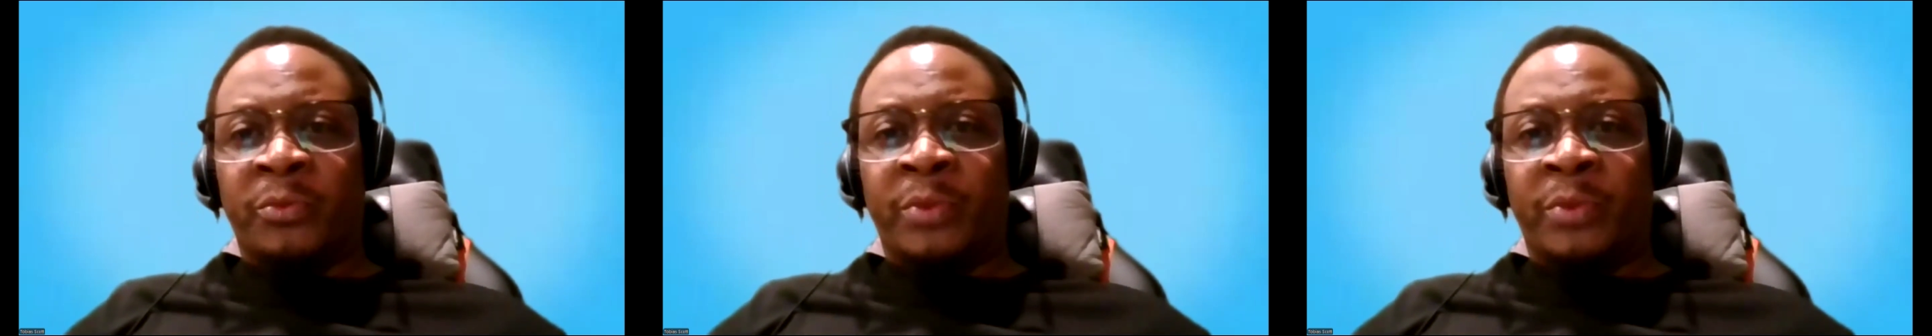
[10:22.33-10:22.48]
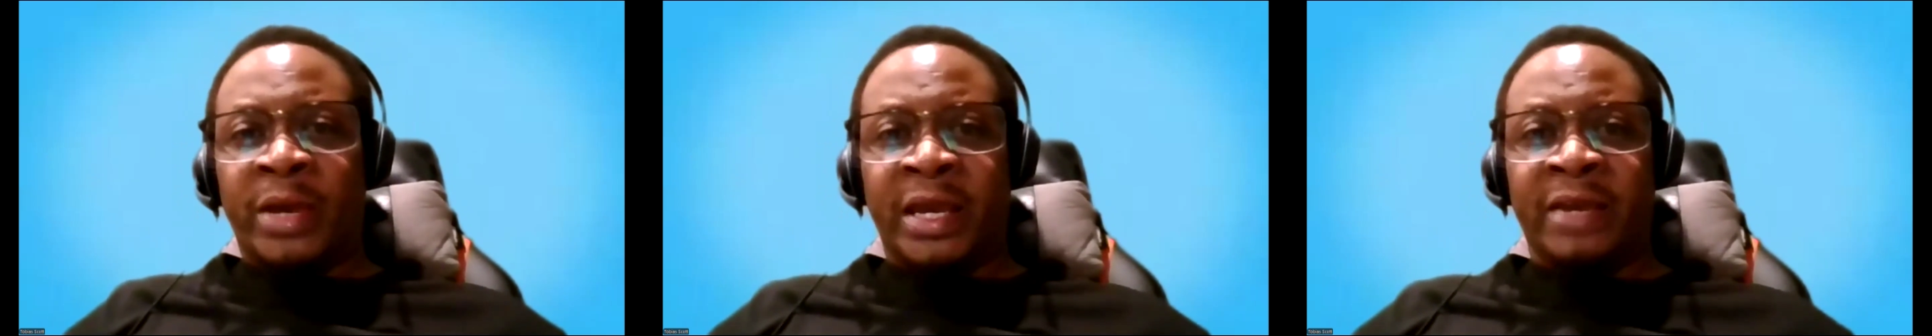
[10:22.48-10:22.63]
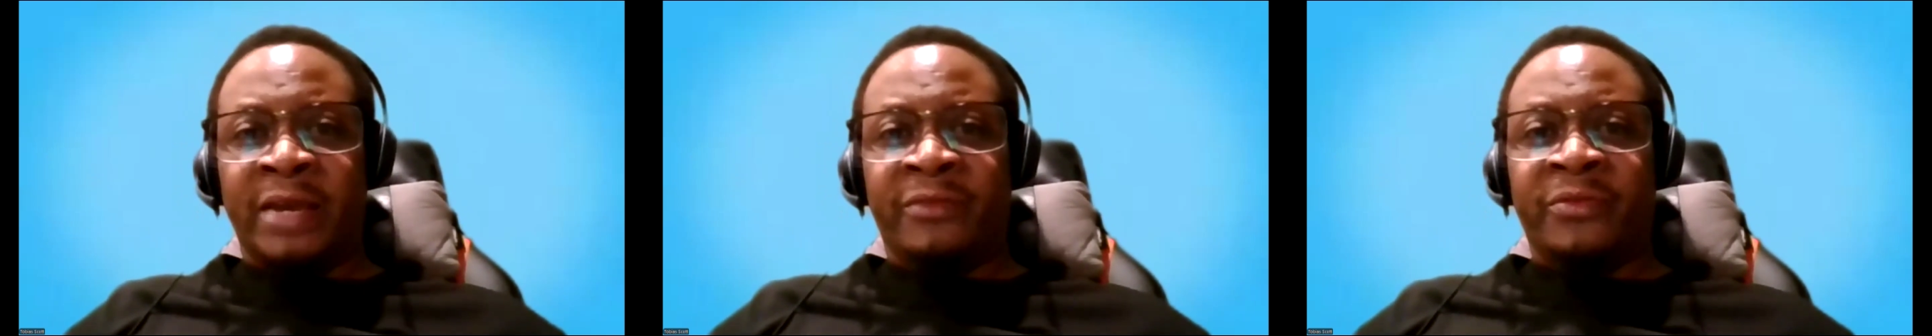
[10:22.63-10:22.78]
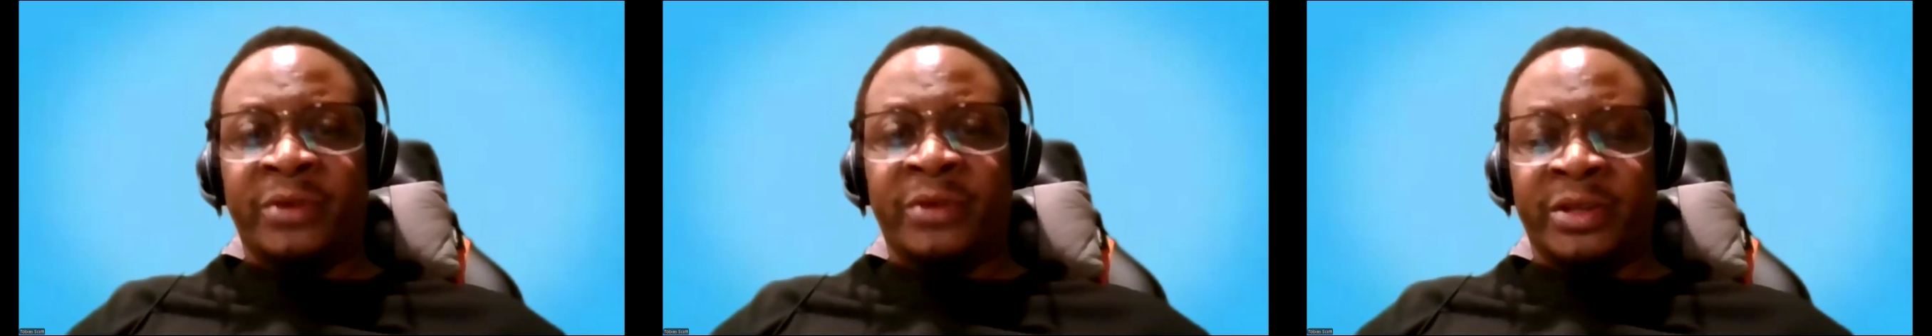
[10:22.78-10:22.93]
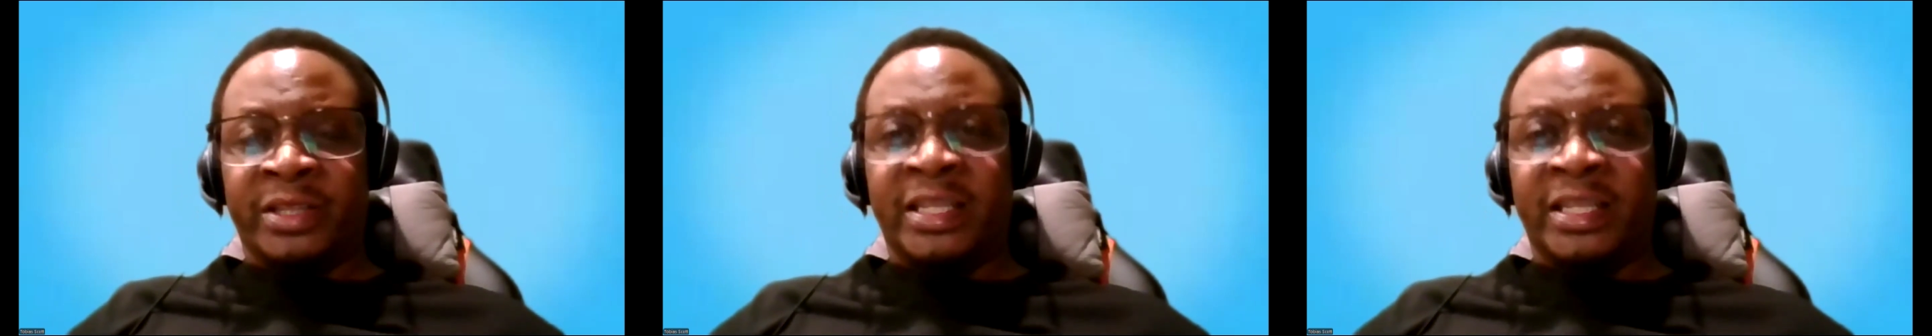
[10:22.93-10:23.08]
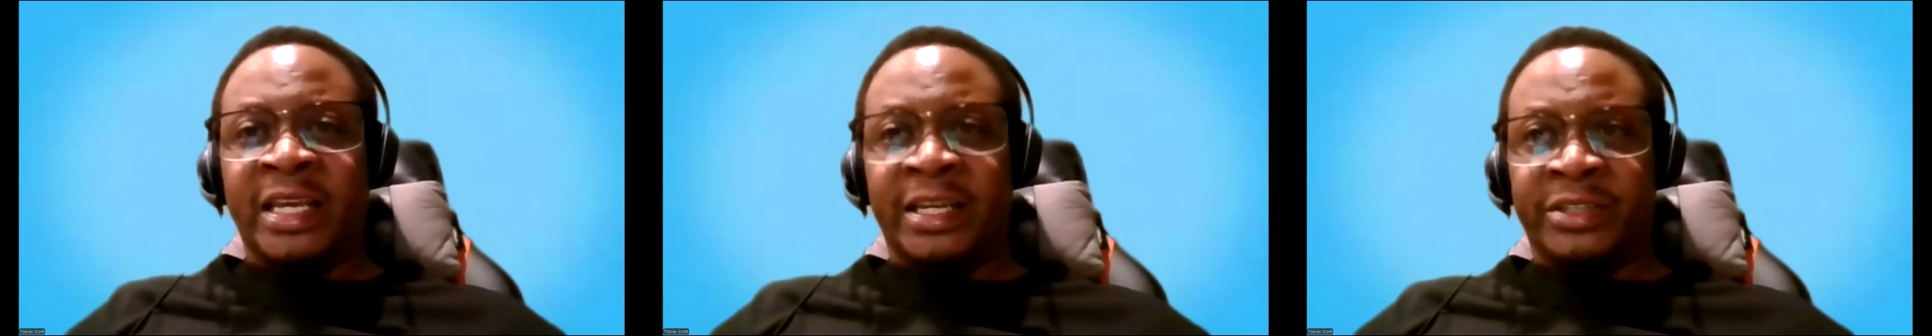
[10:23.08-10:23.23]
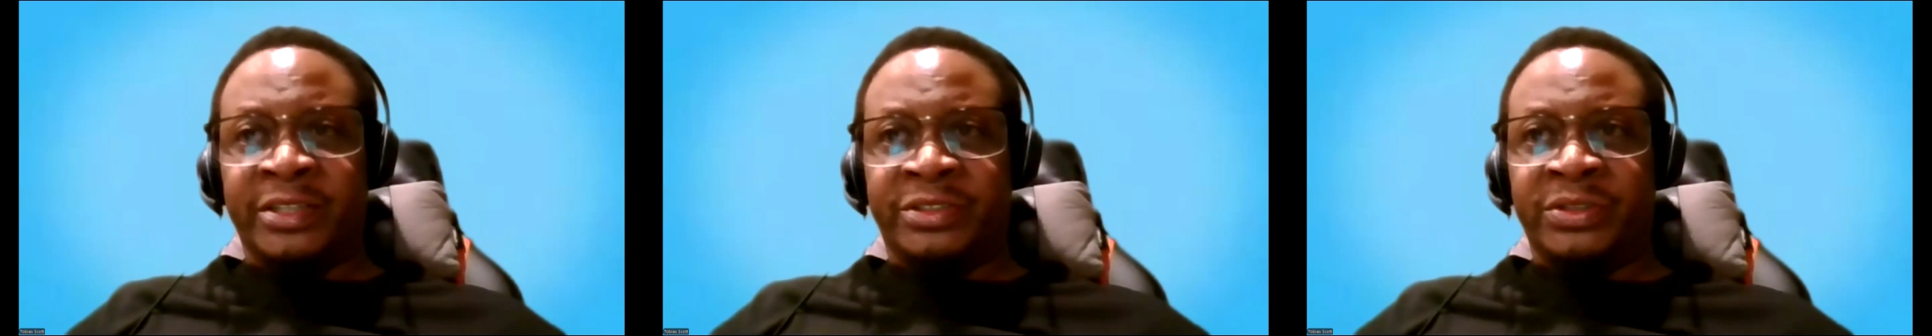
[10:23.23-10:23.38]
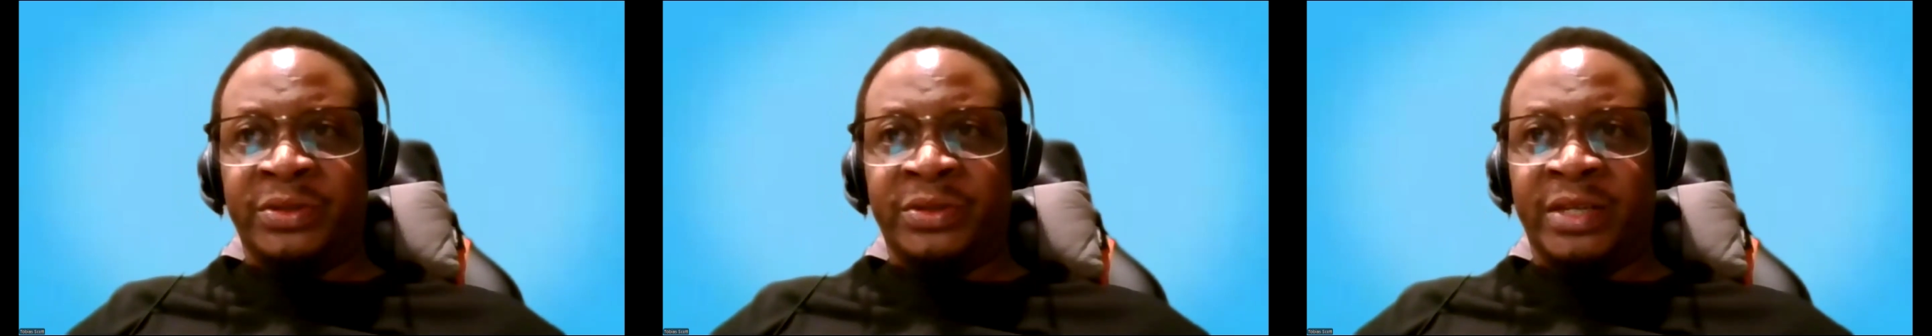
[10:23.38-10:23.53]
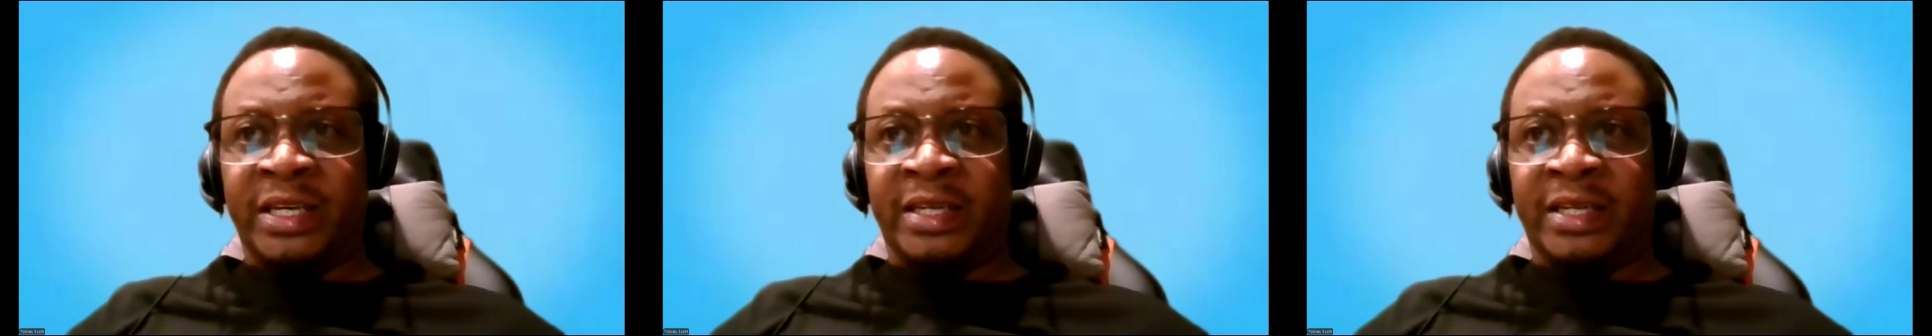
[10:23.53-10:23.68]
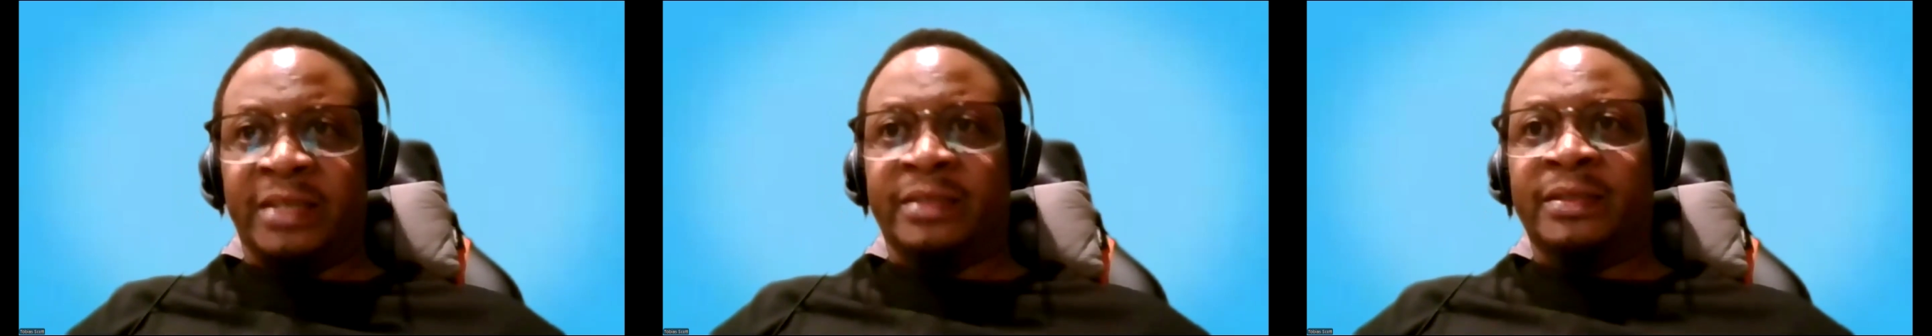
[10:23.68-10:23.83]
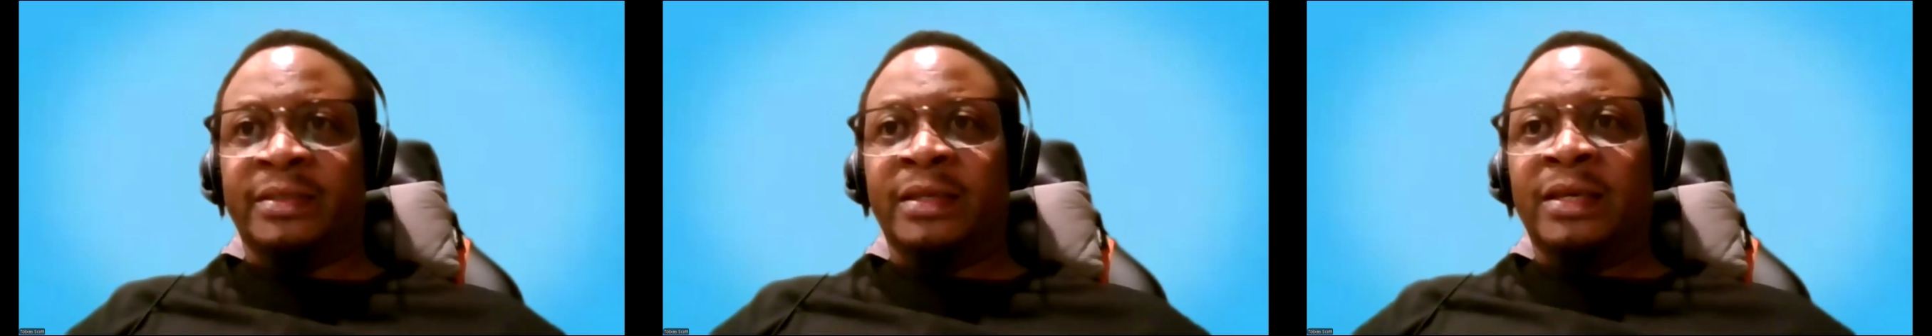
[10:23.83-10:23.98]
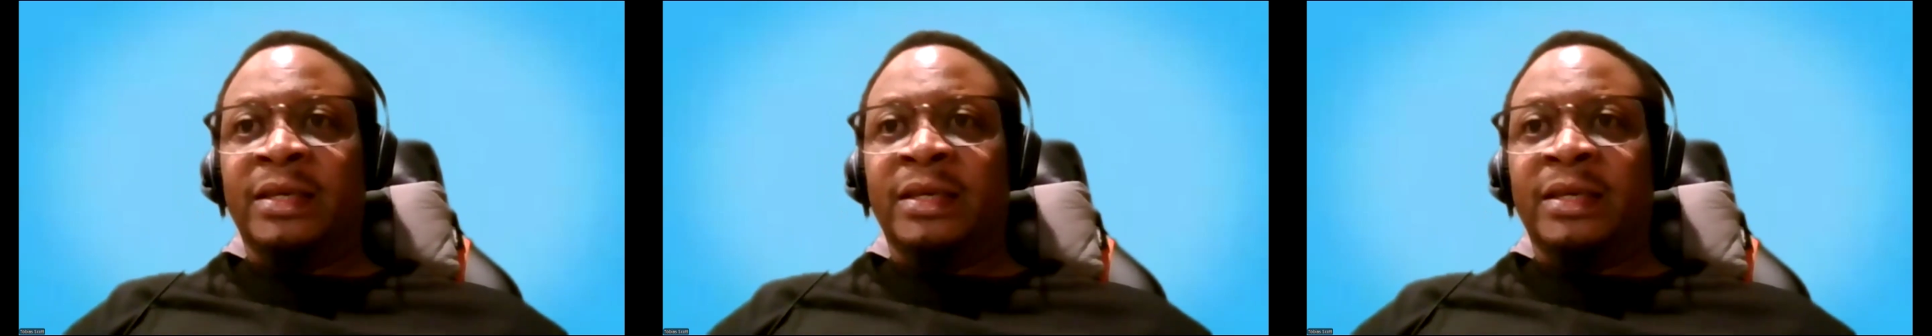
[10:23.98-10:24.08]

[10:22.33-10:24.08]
pay for the things you need.